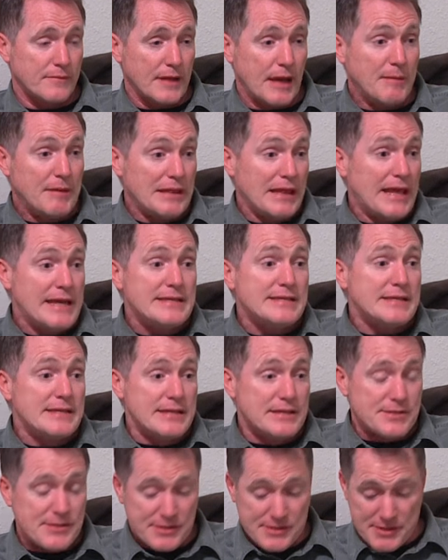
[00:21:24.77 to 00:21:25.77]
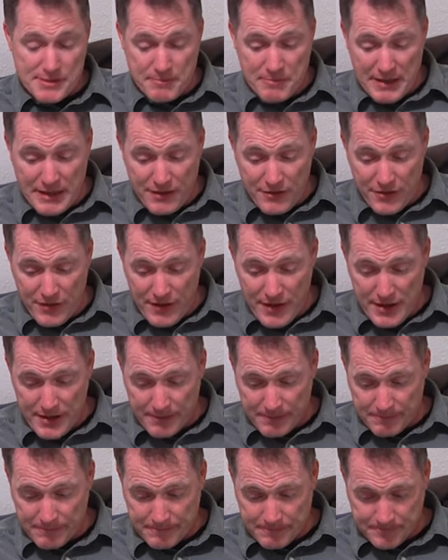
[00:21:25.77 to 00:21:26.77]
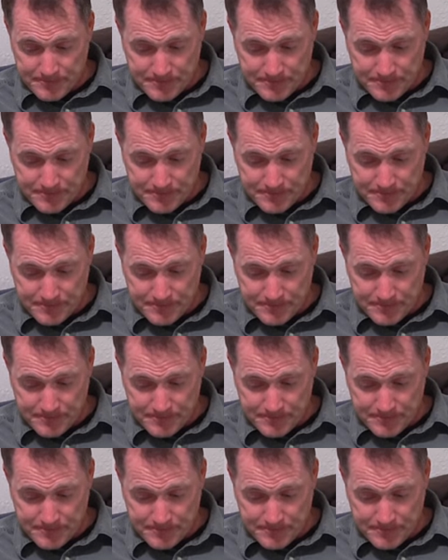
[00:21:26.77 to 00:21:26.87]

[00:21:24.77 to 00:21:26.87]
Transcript: I mean, laziness is a big thing